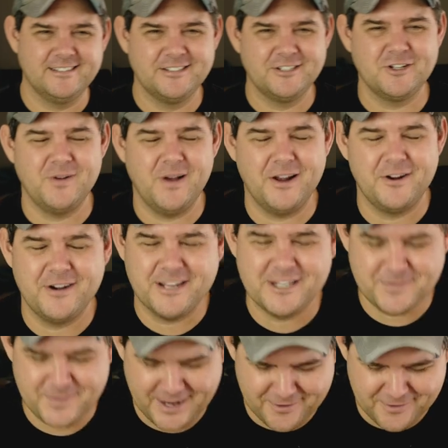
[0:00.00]
200 has
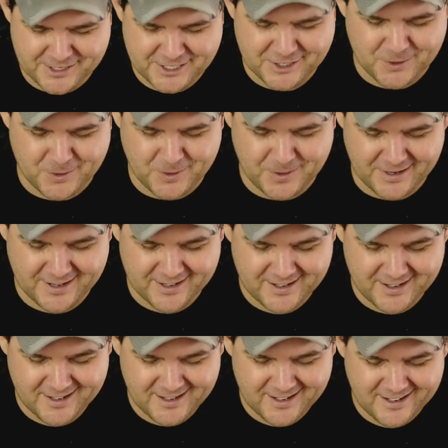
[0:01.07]
been restored.
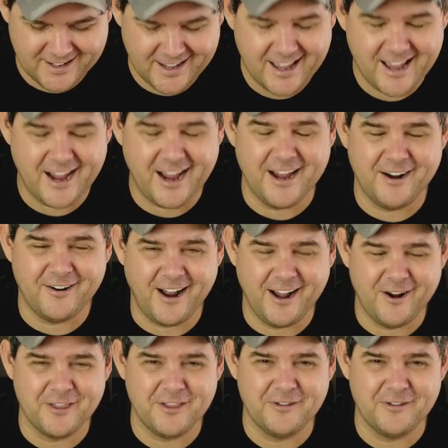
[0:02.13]
I, I got